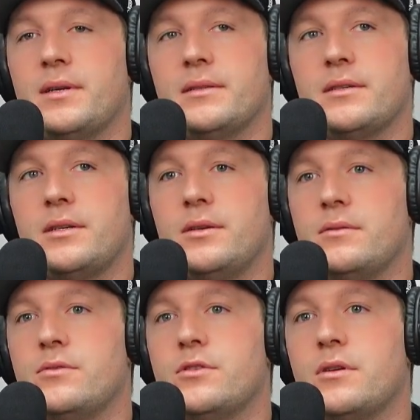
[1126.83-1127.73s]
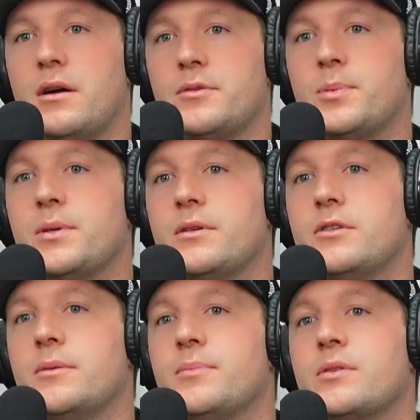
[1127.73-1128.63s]
It's a huge
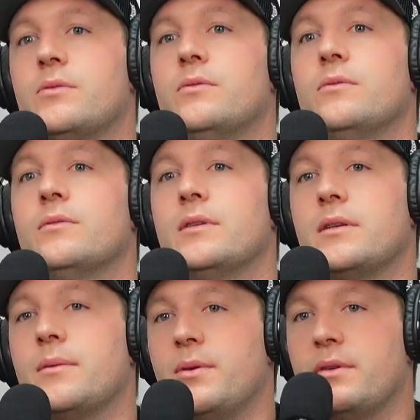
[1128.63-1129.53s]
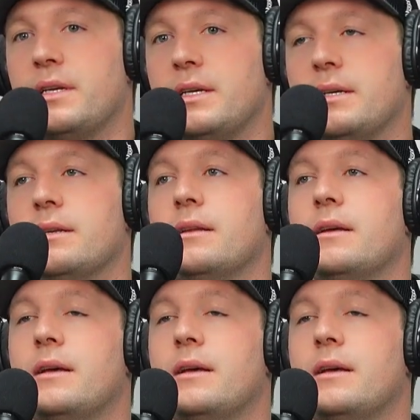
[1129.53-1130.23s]
entrepreneurship school and community, and